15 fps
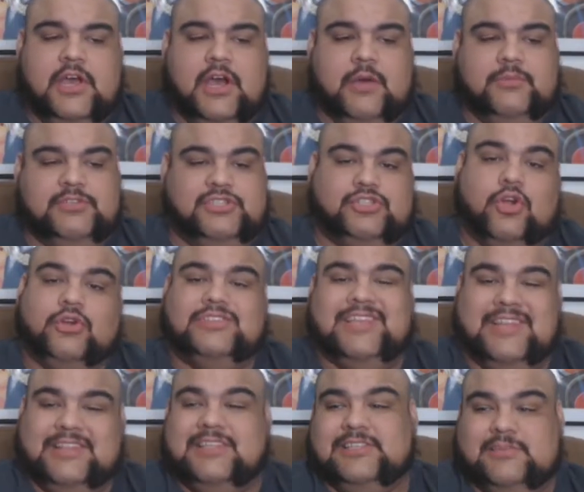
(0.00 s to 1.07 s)
It starts
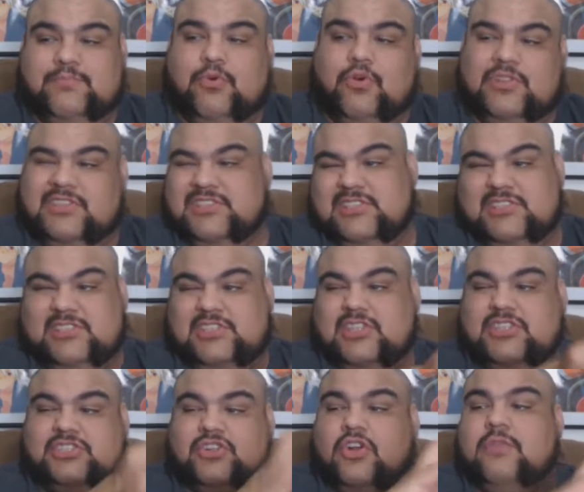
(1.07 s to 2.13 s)
at this point. This is
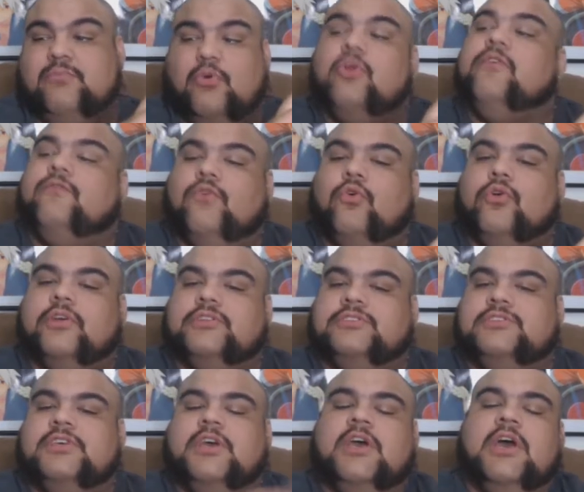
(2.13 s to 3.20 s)
the starting point for
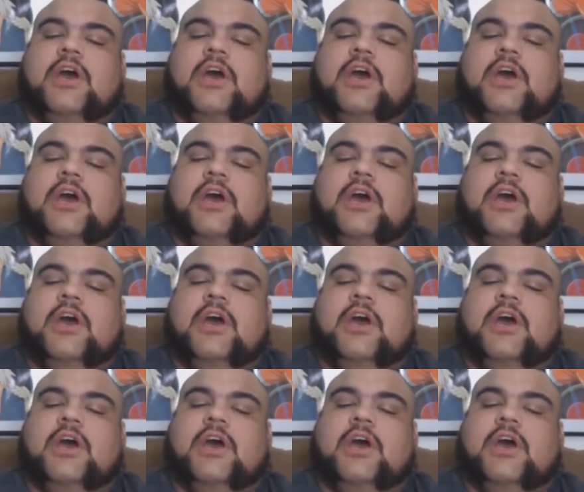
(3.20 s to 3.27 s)
it.